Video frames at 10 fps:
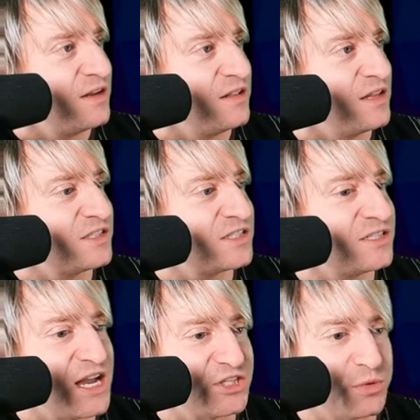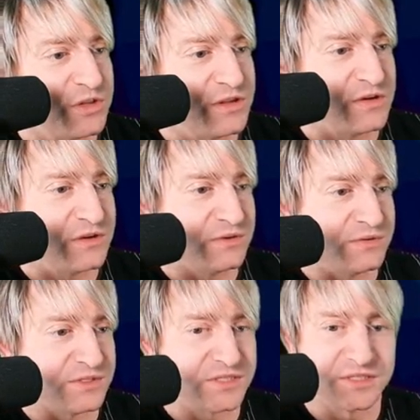Let's snatch one of
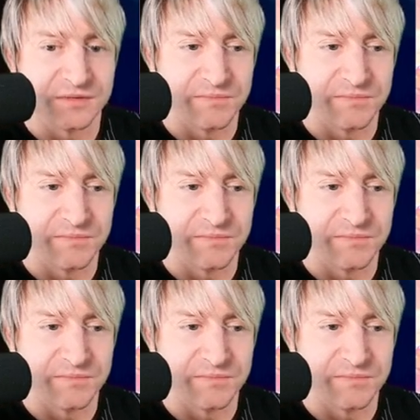those.